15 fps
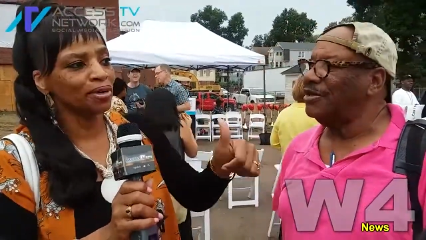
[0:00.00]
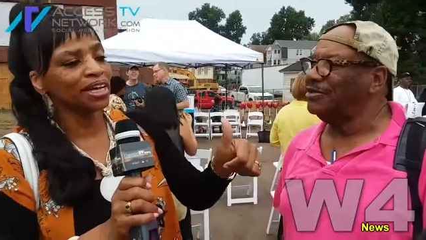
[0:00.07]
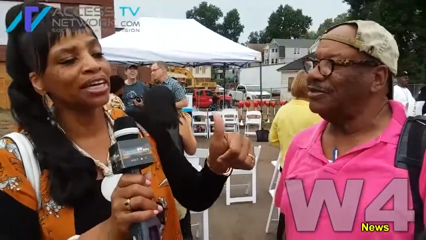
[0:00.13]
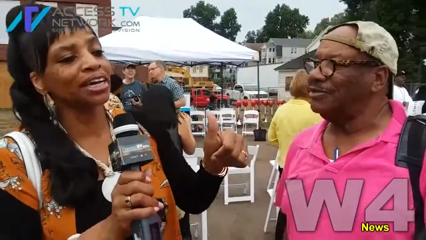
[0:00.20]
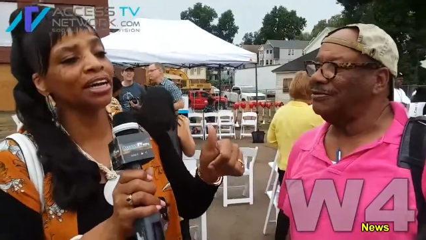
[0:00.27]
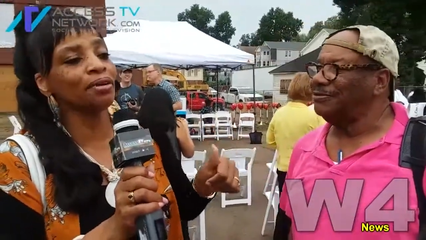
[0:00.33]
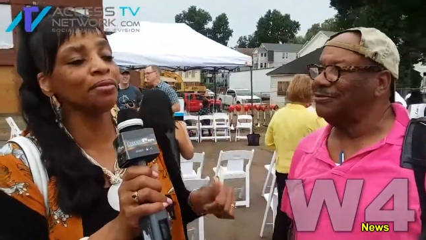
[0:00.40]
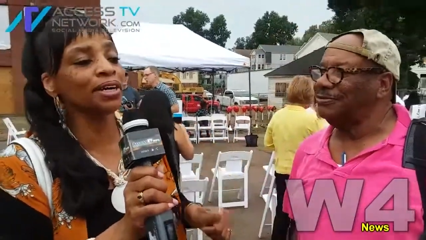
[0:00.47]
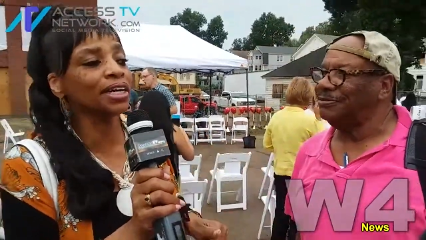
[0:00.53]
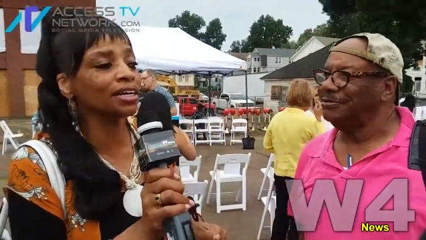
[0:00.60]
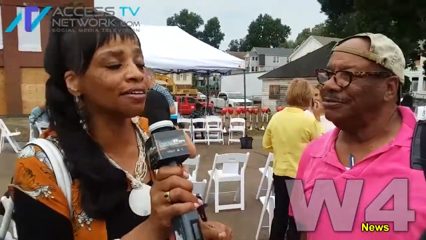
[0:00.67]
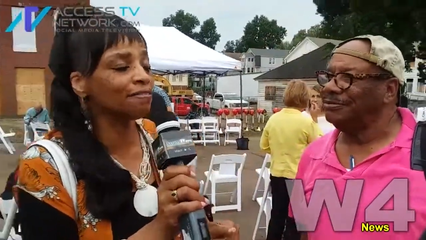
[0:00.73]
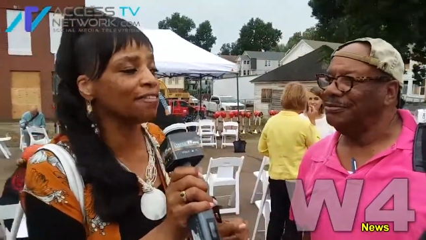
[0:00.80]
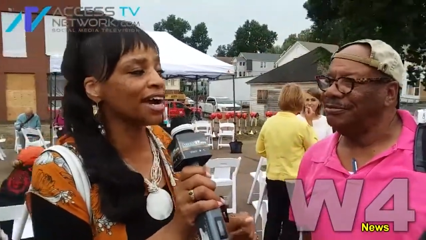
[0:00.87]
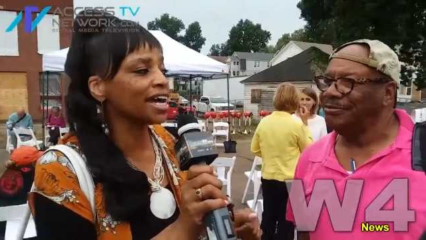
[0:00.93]
Speaker 1: Get rid of the
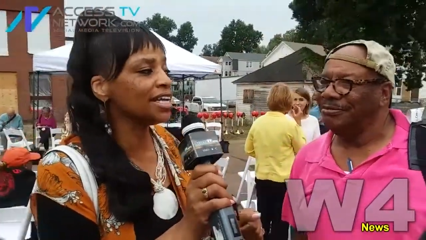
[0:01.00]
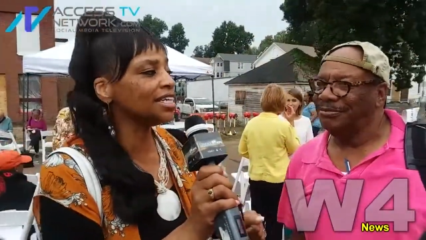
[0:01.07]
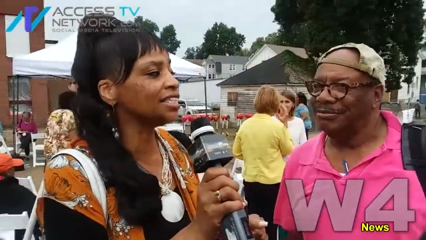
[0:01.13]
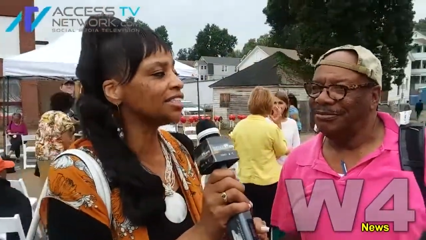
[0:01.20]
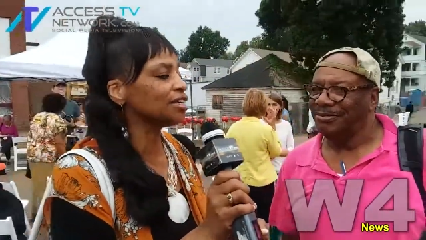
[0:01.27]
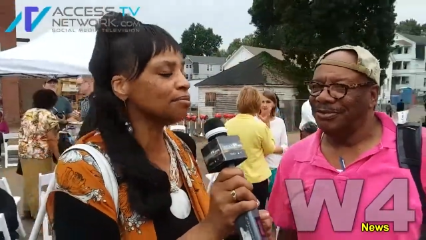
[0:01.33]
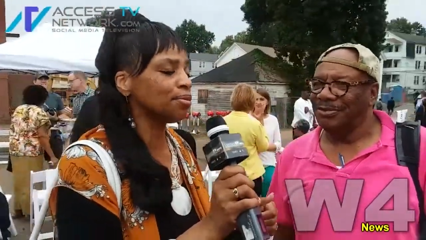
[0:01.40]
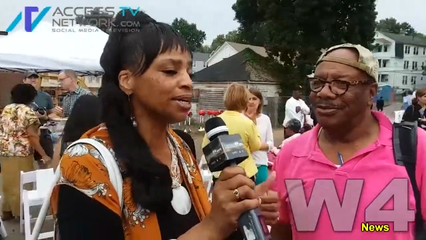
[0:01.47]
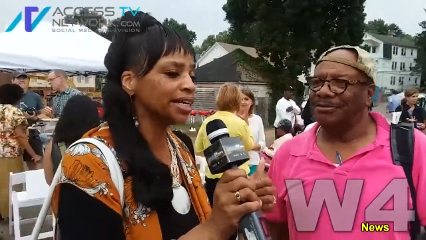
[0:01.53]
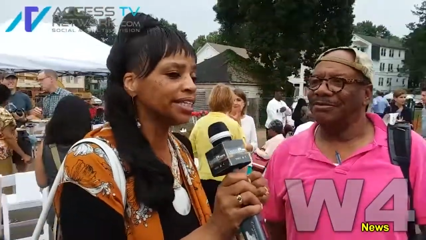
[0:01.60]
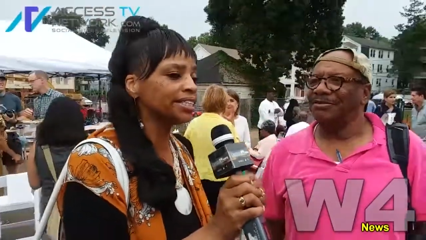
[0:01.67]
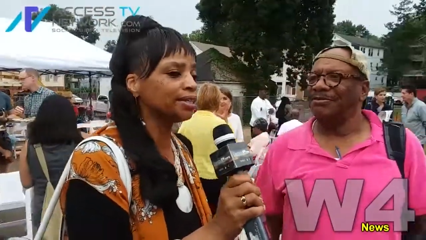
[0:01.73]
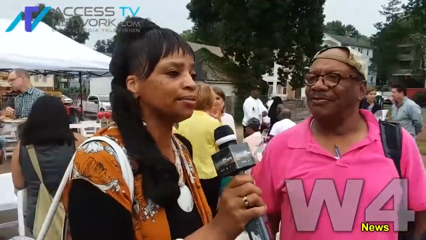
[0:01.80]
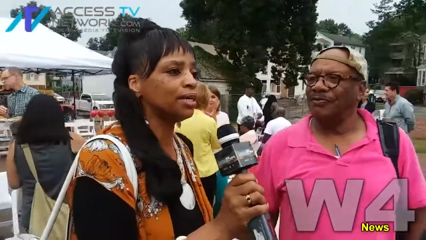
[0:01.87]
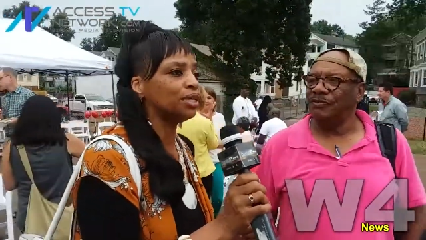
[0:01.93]
violence and bring in
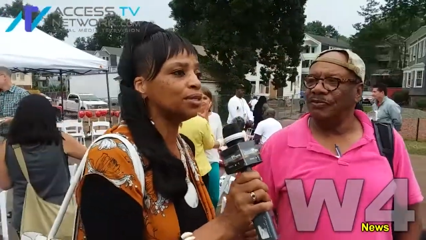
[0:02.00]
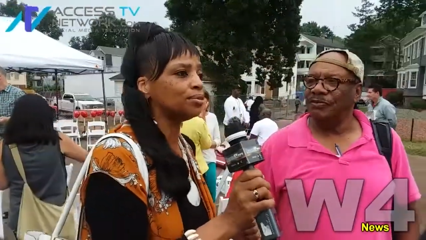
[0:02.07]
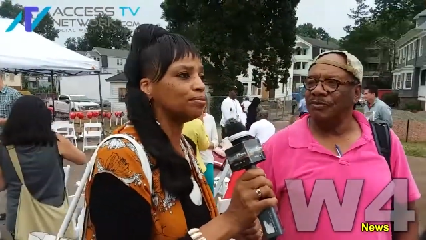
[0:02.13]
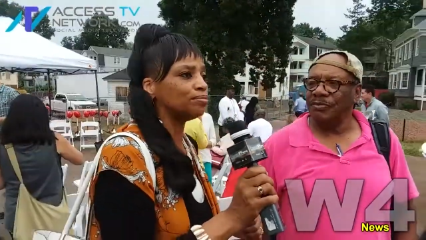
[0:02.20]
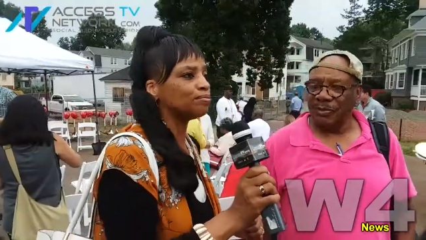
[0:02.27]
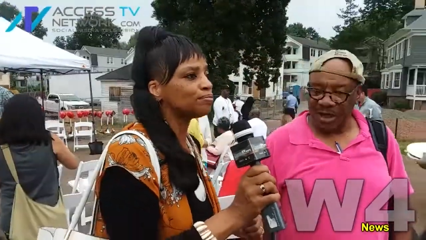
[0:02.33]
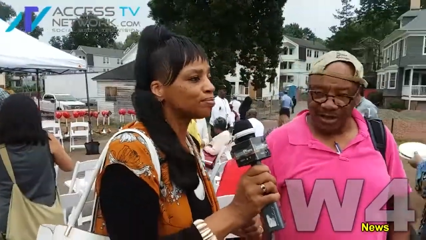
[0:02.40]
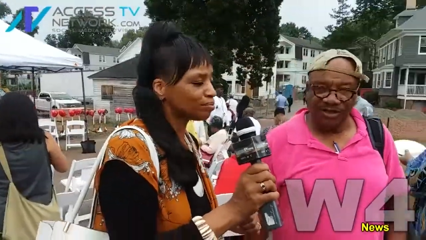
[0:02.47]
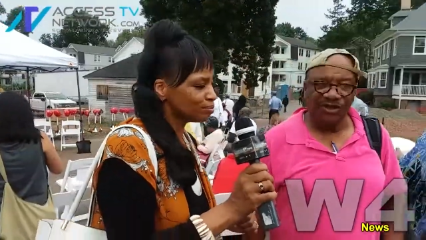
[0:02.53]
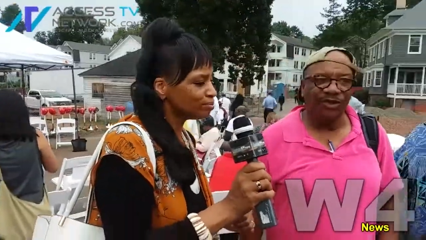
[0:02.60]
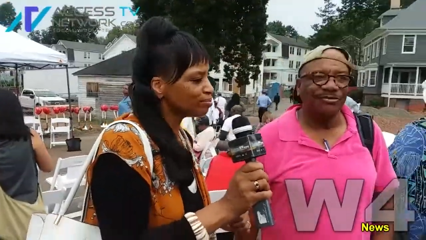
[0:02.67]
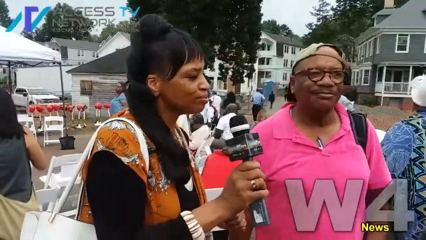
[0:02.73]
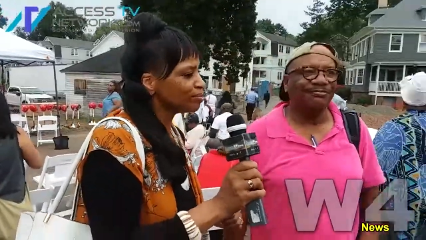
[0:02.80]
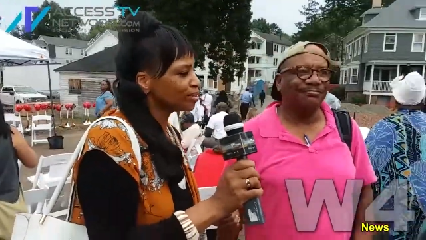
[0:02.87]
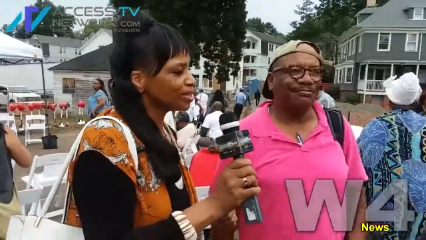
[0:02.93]
some hope.
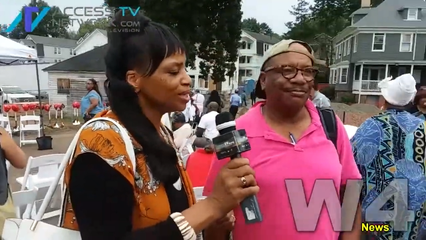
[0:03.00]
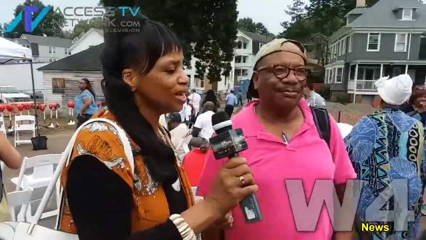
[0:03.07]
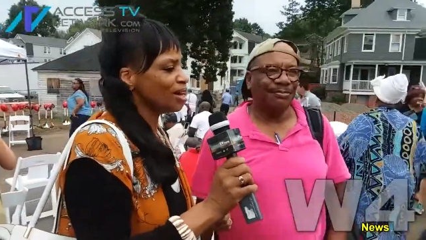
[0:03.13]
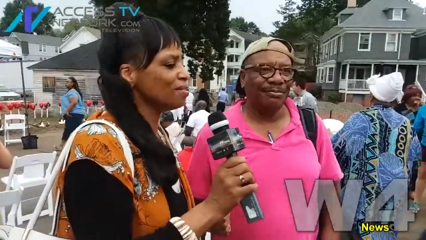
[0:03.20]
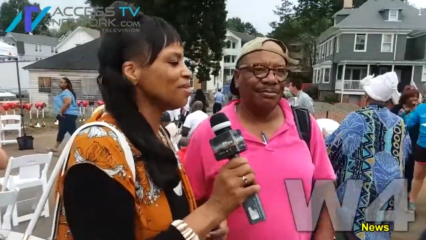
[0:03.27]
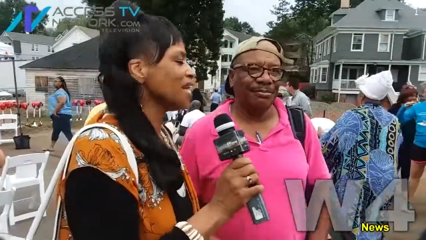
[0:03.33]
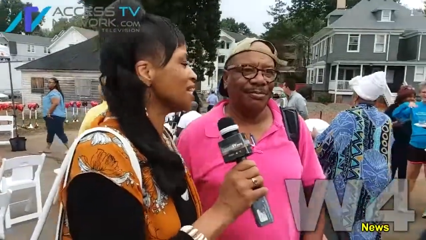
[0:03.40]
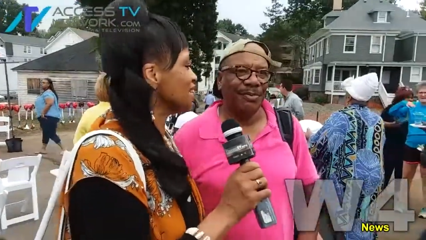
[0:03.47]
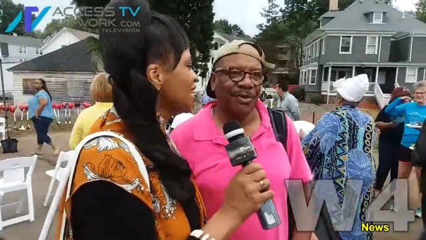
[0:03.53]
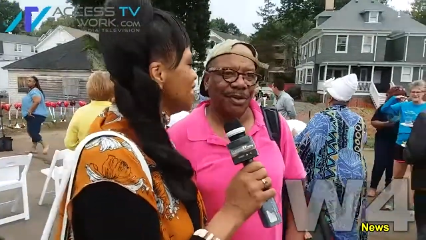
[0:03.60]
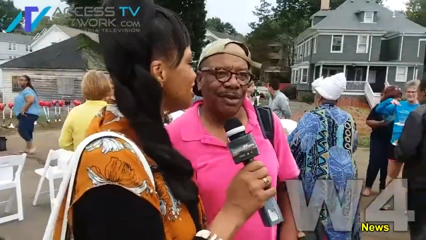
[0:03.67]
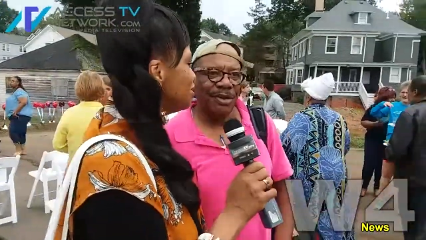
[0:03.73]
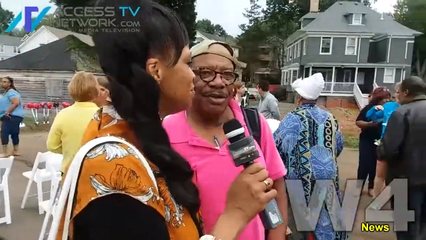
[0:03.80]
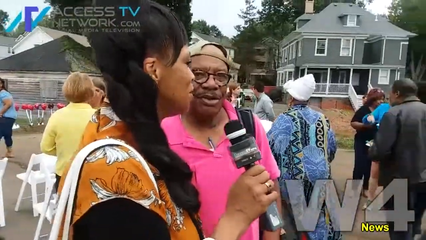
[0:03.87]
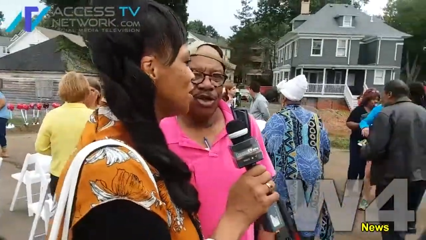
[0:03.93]
All right,
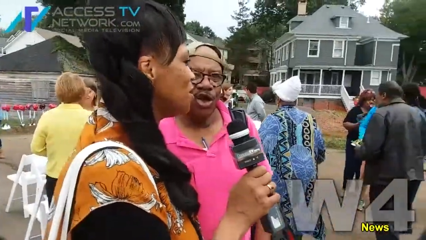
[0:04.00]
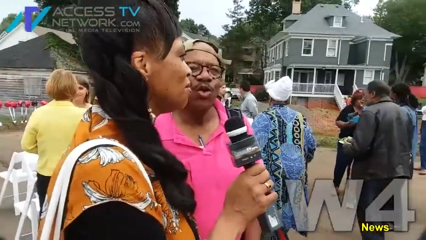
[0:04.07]
thanks, Merle. I'm